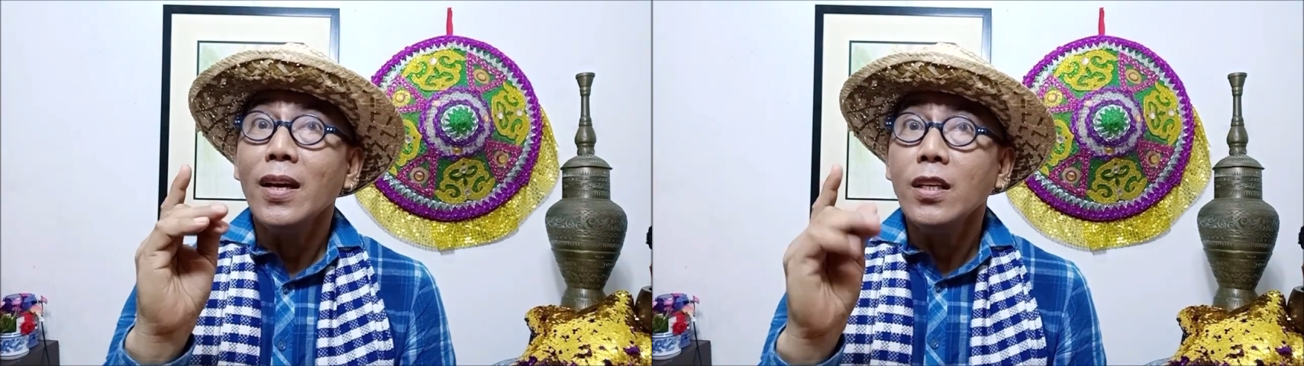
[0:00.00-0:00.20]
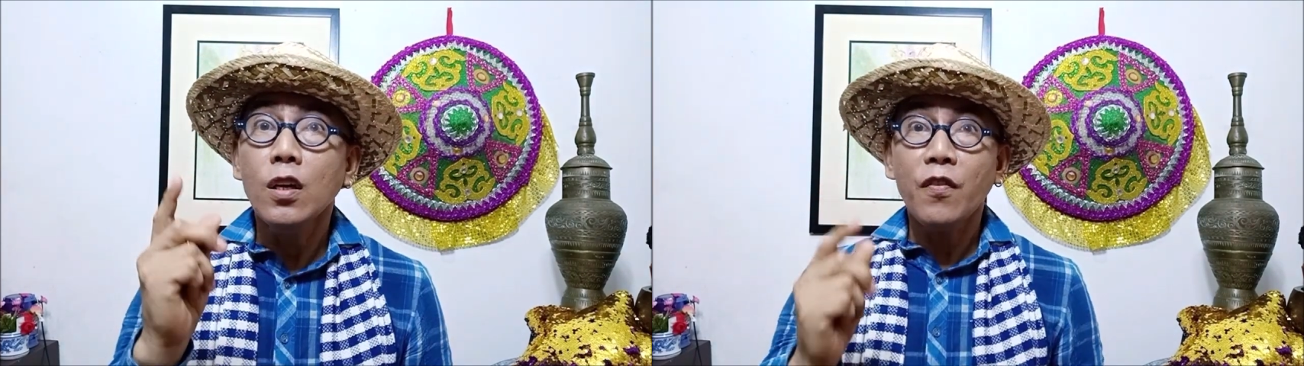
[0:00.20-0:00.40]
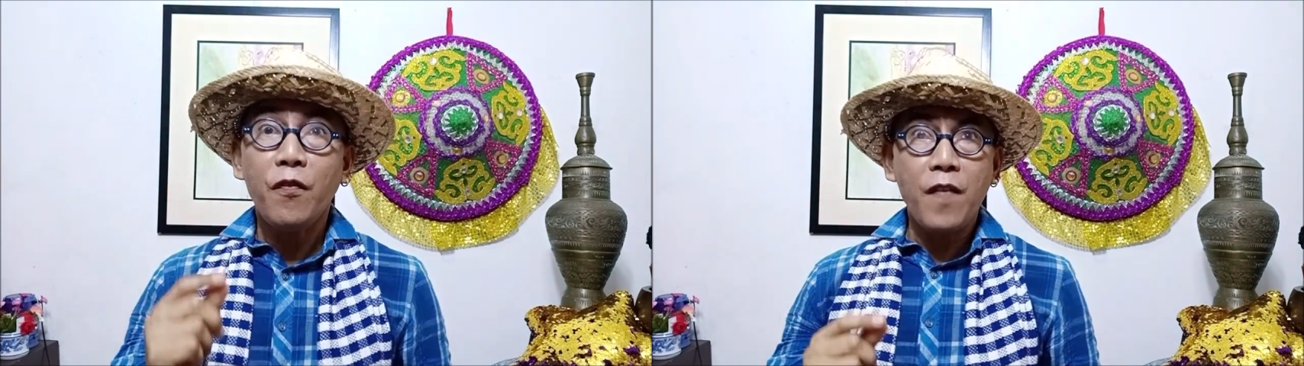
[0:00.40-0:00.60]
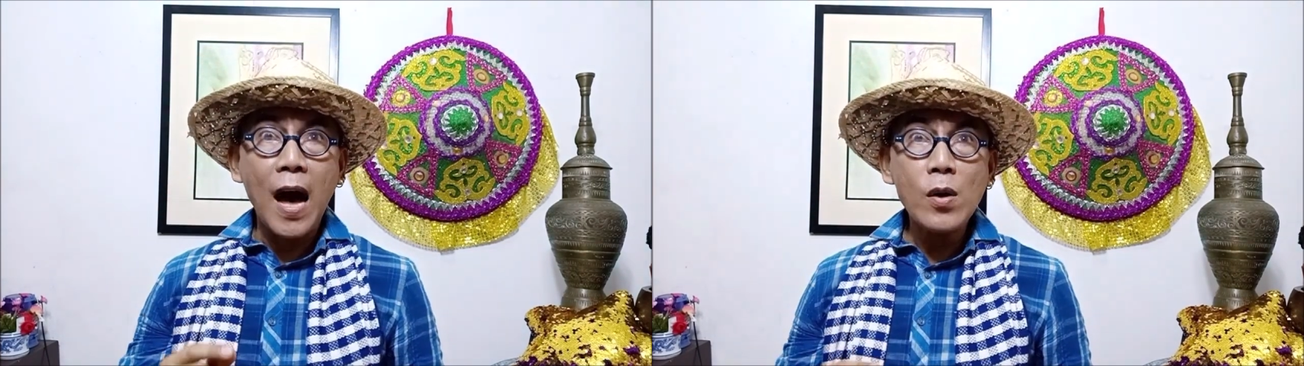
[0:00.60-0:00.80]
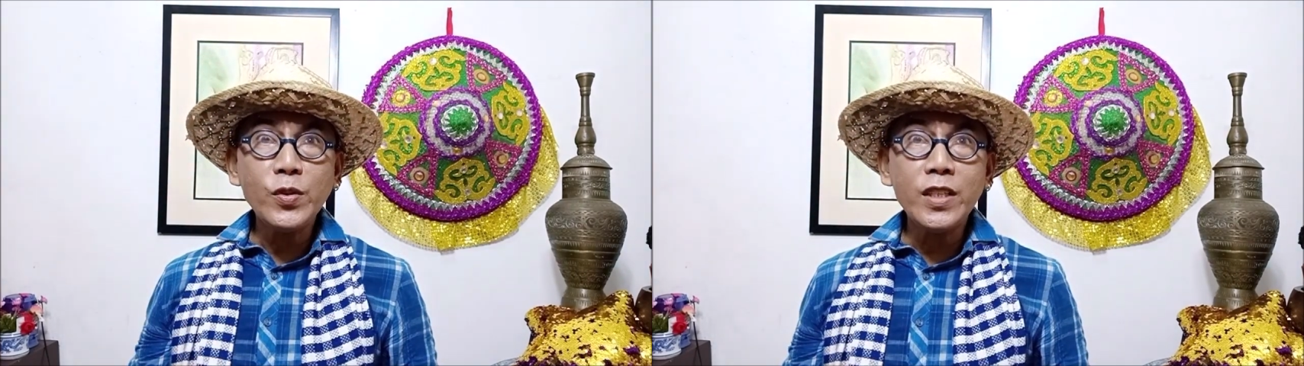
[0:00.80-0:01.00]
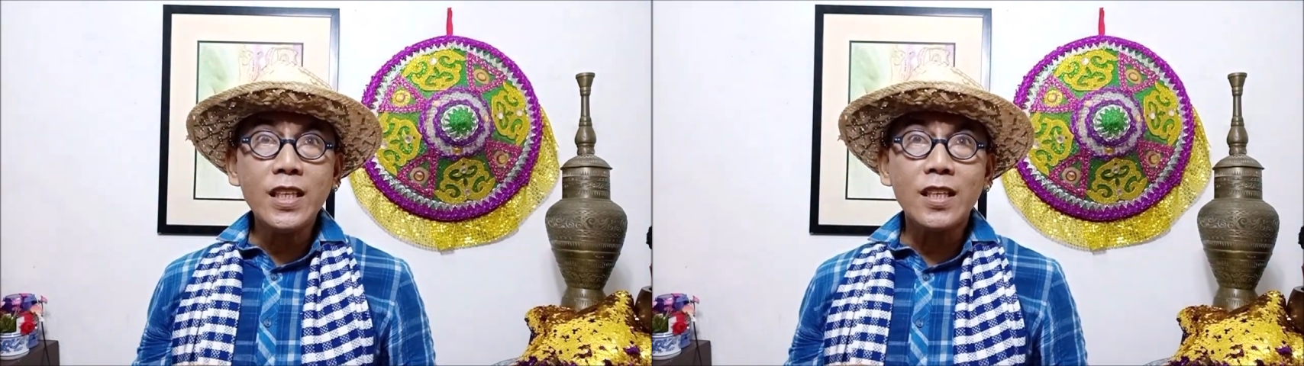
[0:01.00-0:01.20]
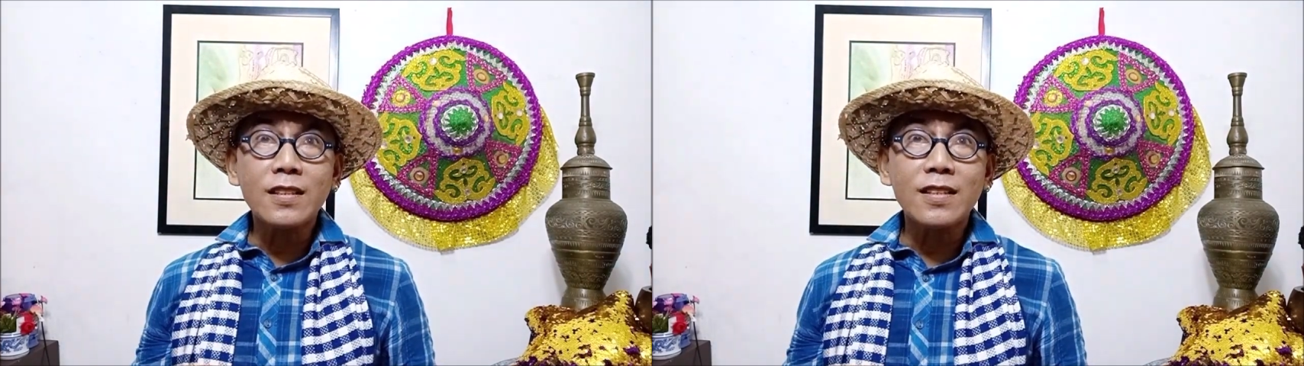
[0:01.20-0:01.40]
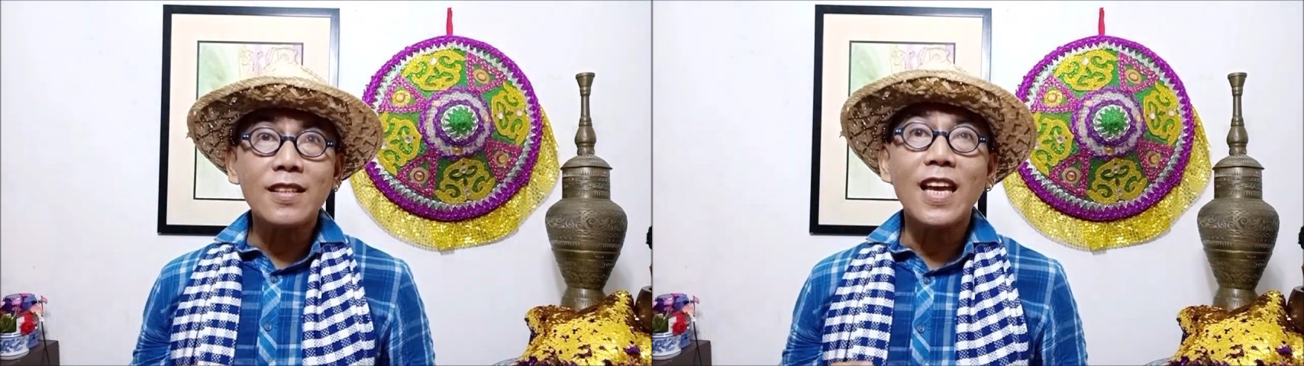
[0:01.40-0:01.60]
You found
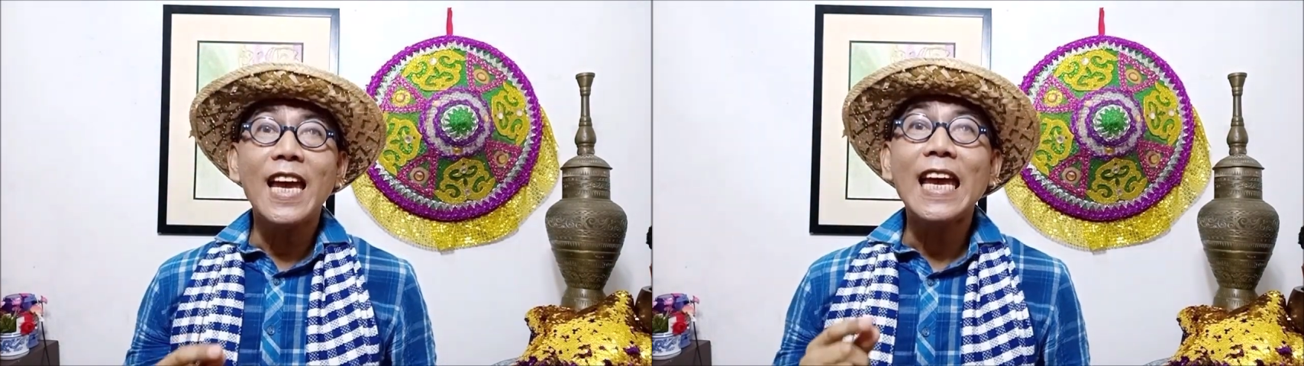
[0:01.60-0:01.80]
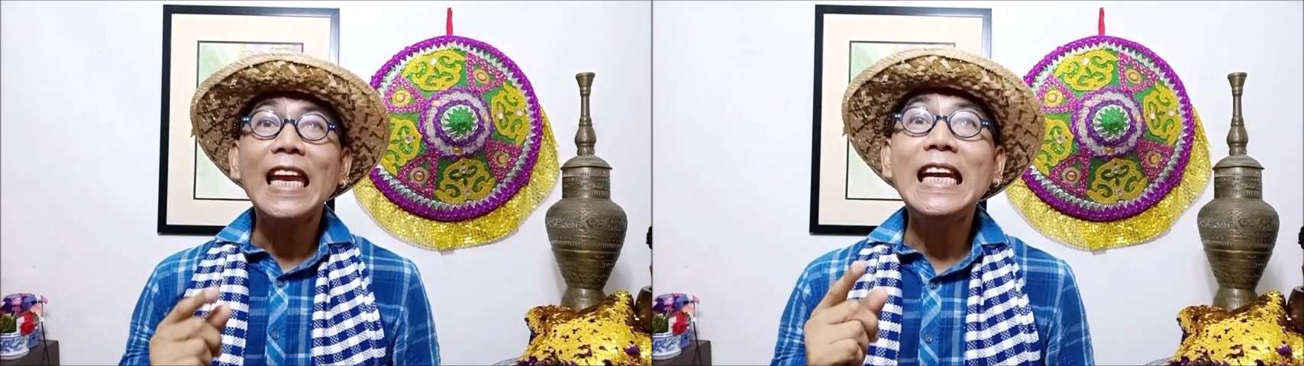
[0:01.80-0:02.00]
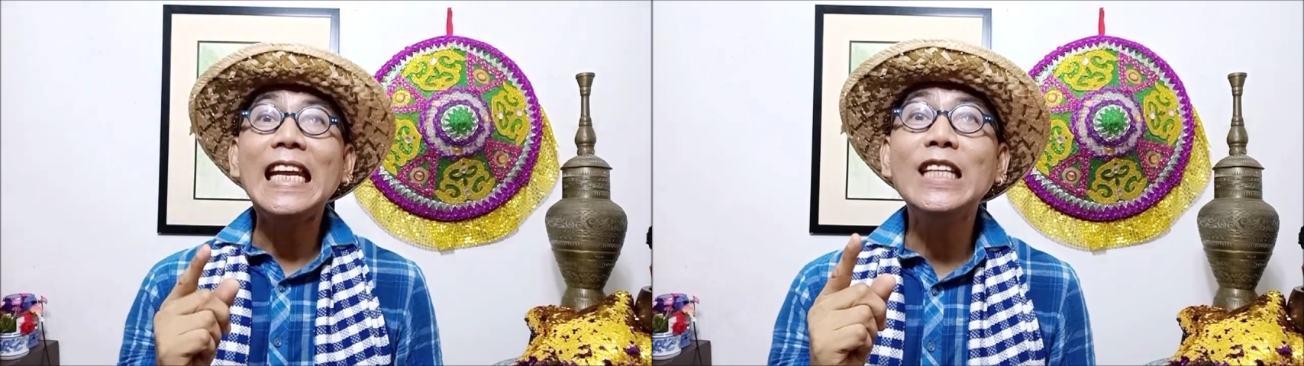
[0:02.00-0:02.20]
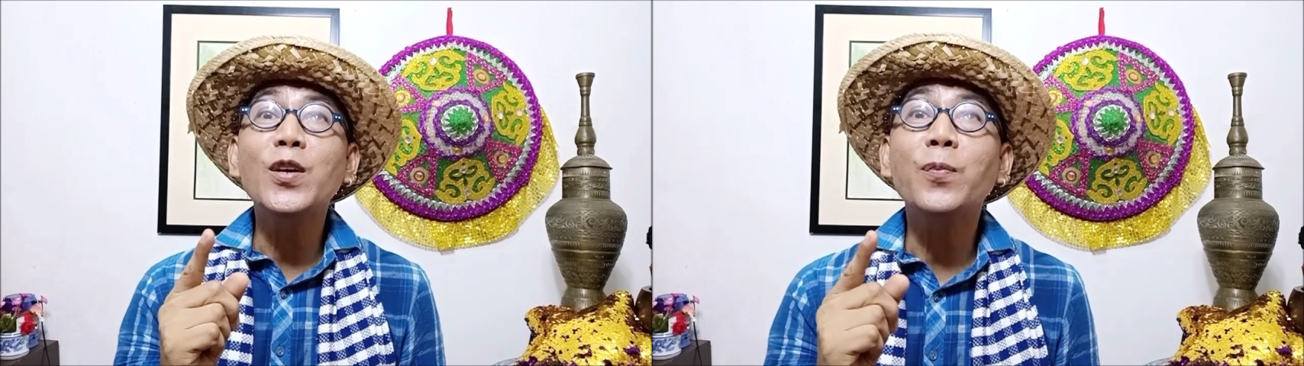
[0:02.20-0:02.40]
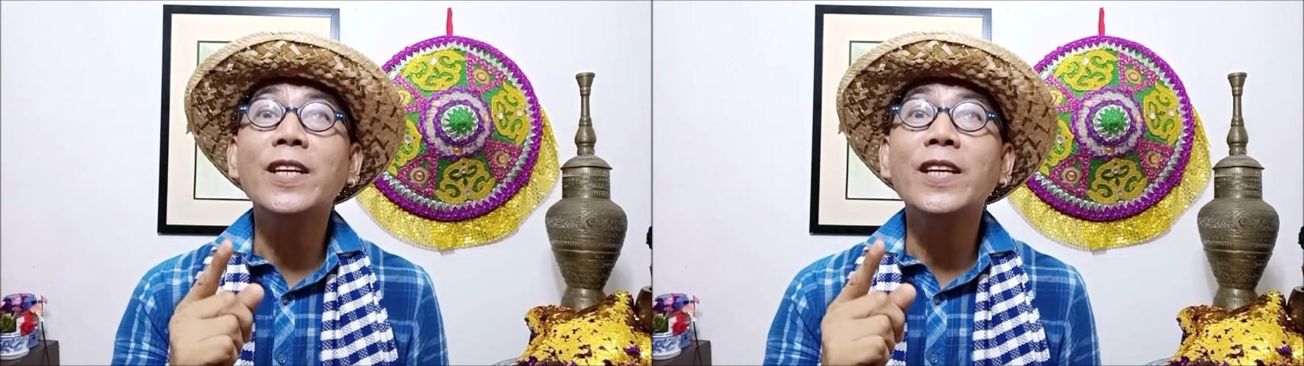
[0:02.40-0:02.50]
it! Lito